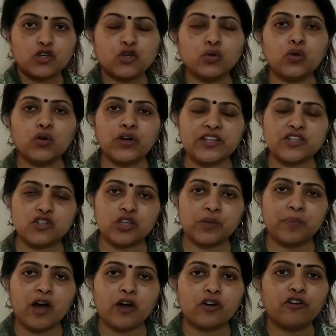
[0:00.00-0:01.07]
2 raised to
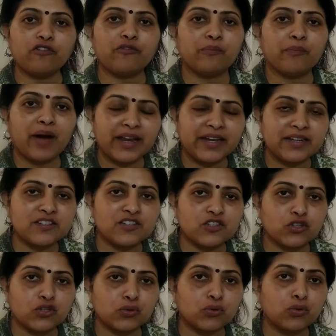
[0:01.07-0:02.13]
the power of minus
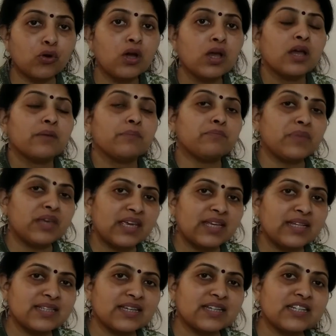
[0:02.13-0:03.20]
2
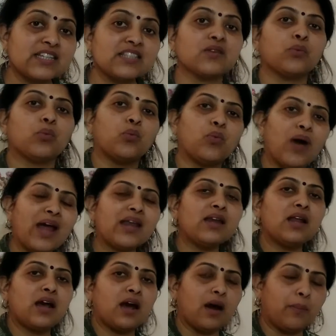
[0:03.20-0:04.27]
means it is
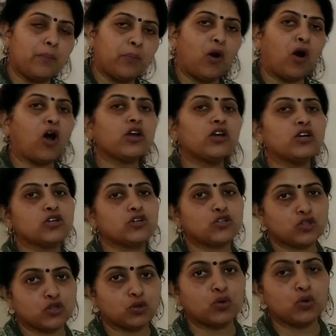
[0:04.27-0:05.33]
1 upon
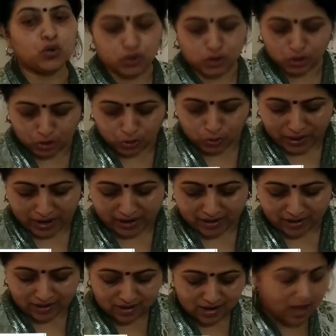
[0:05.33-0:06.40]
2
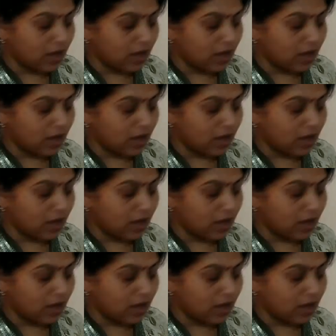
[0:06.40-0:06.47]
squared.